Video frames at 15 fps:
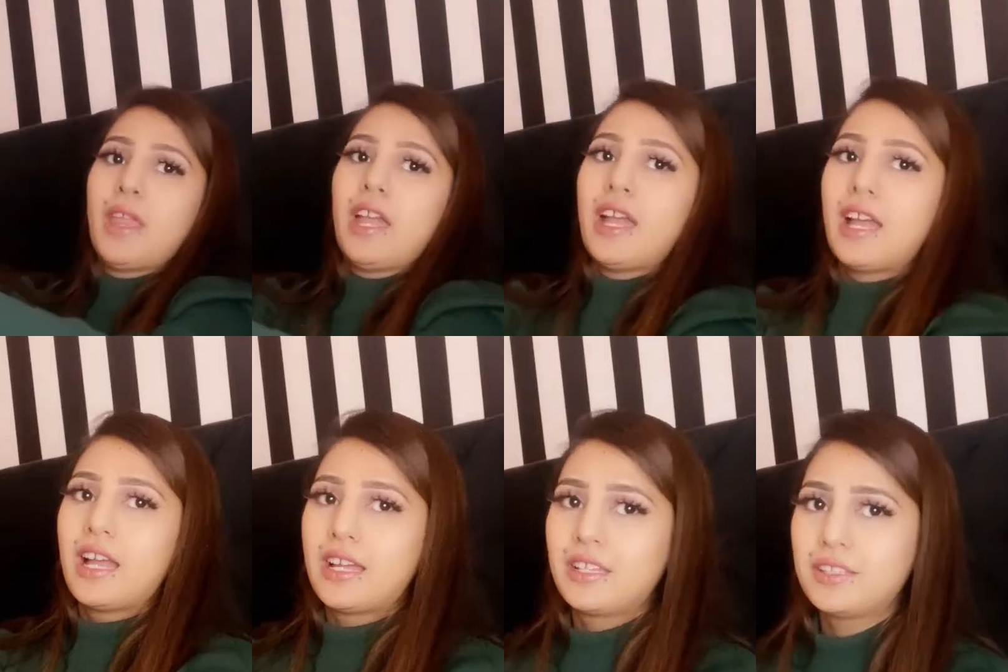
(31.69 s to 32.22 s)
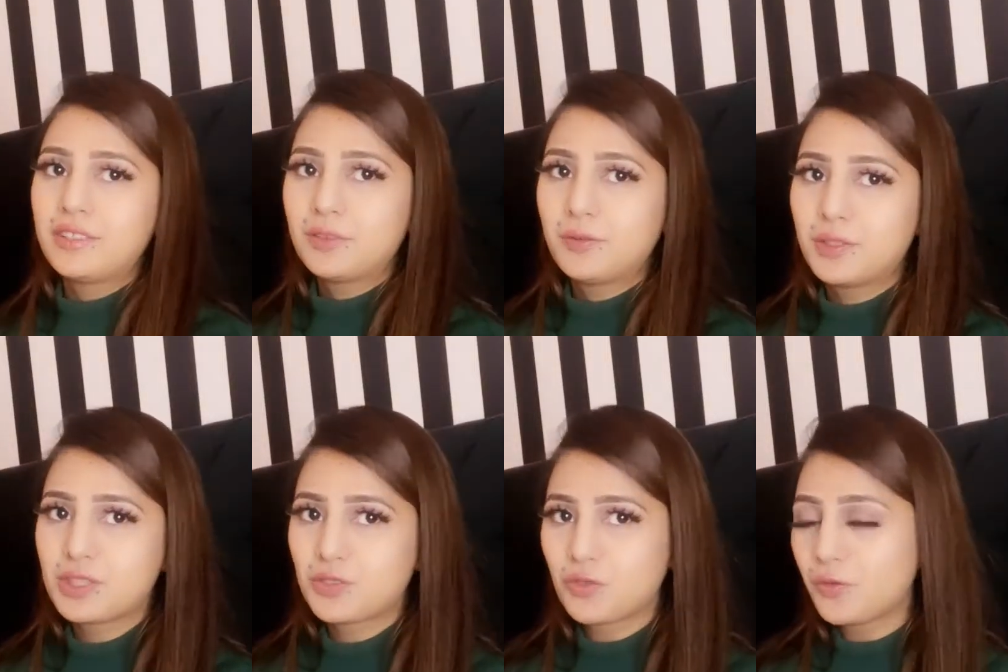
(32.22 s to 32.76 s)
And
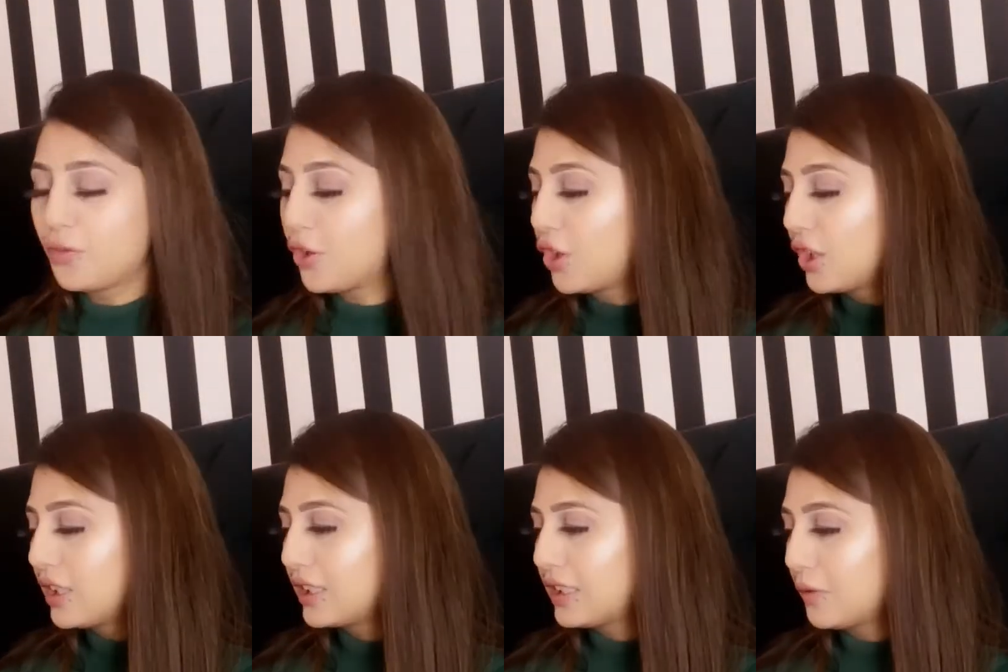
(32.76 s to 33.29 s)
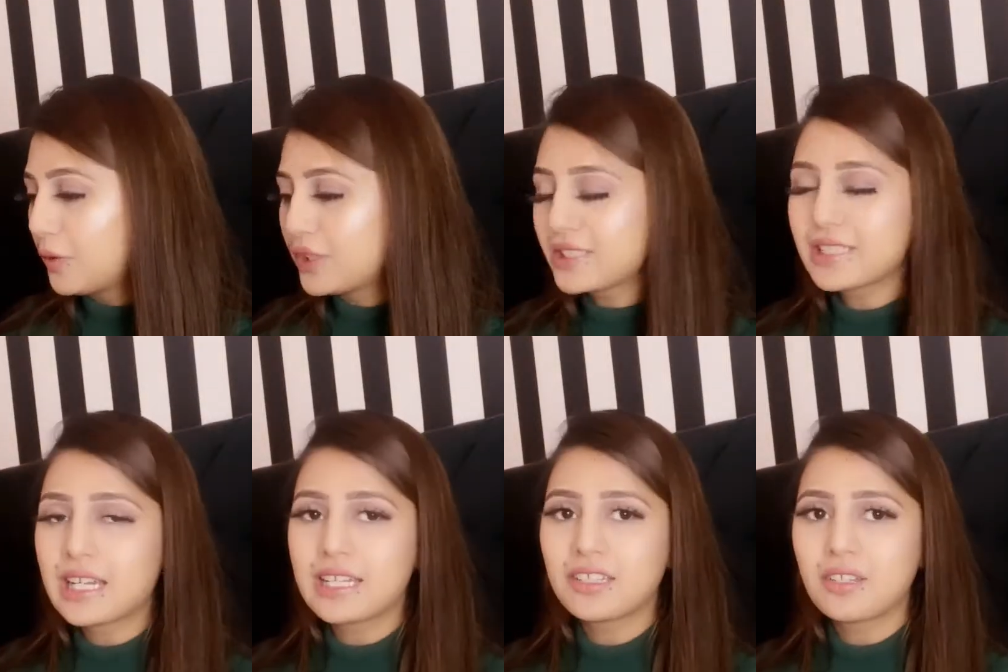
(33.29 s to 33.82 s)
first of all, the first
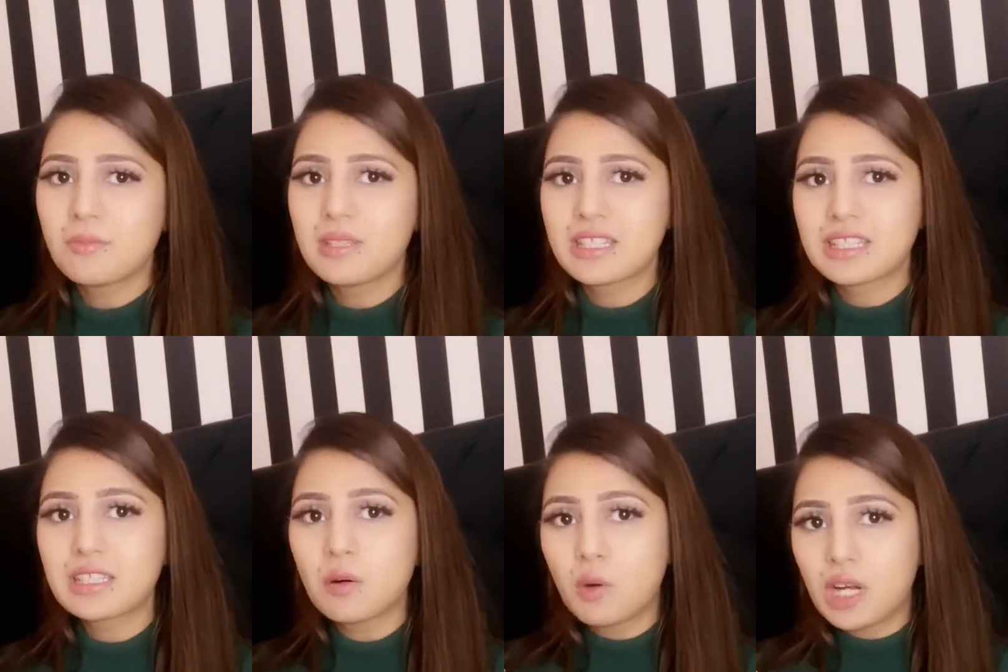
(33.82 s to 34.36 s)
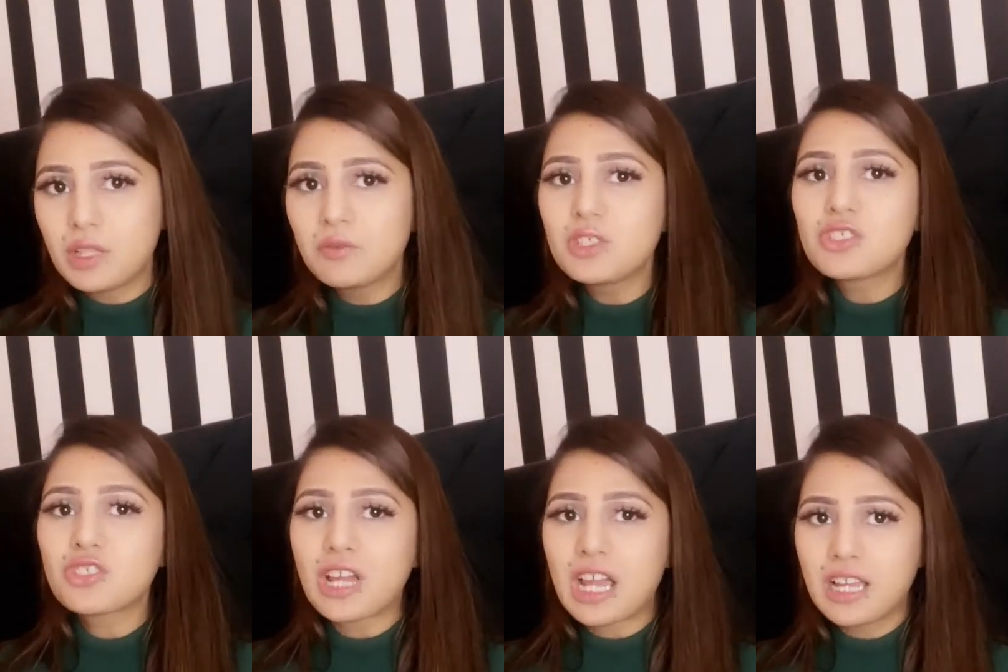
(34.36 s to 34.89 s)
item is the one
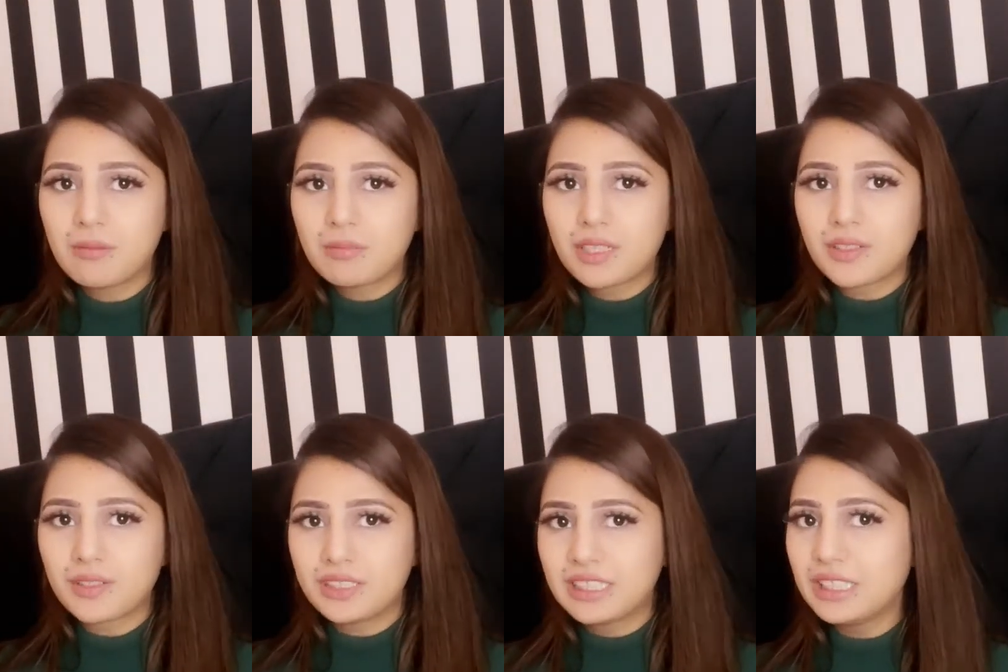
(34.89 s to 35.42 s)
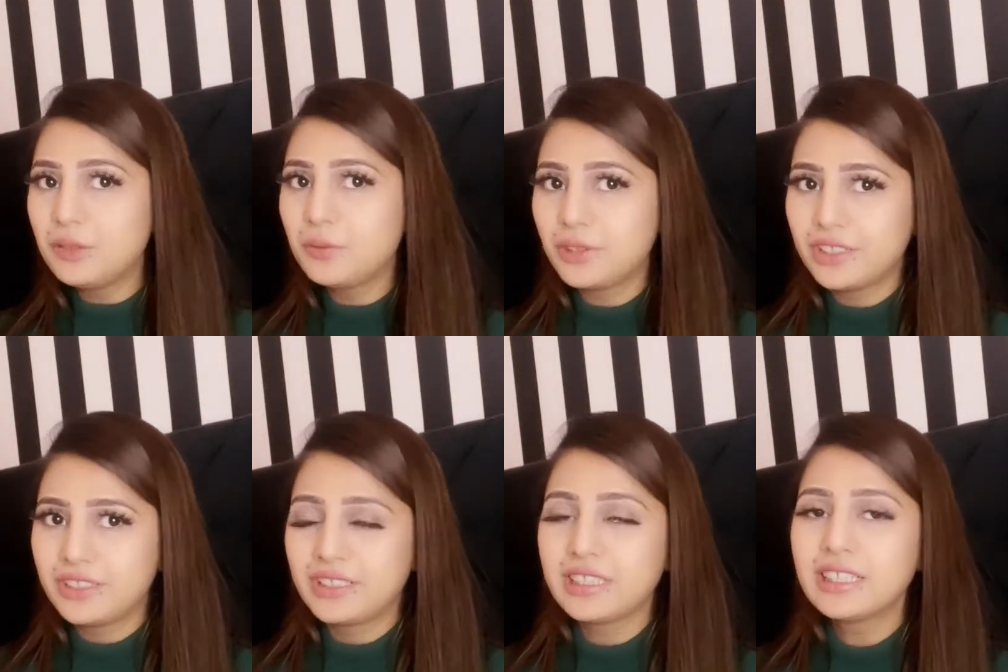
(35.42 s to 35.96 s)
which I am currently
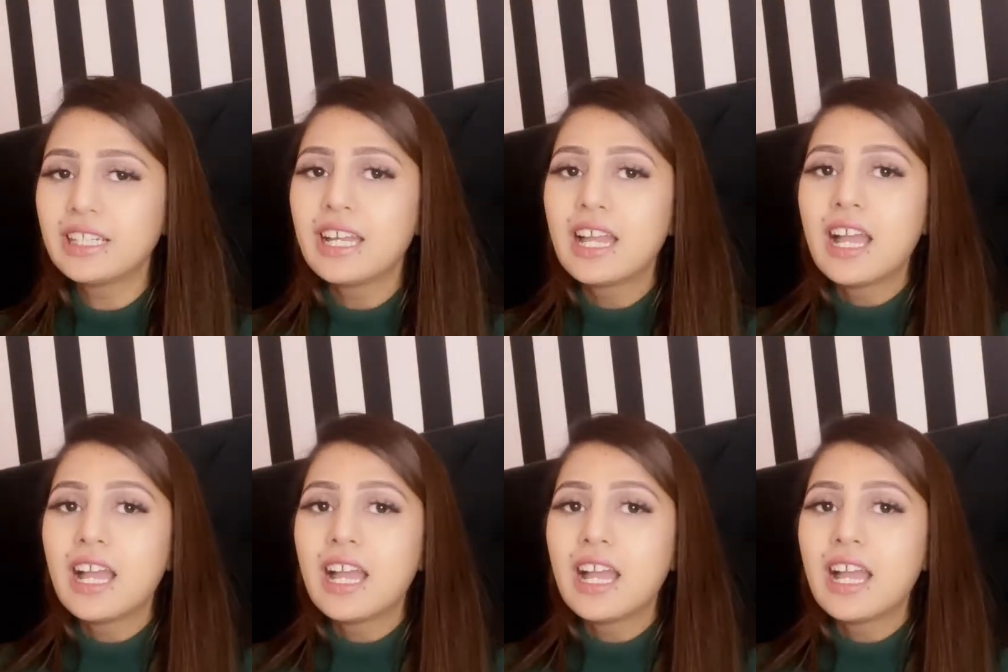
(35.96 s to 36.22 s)
wearing.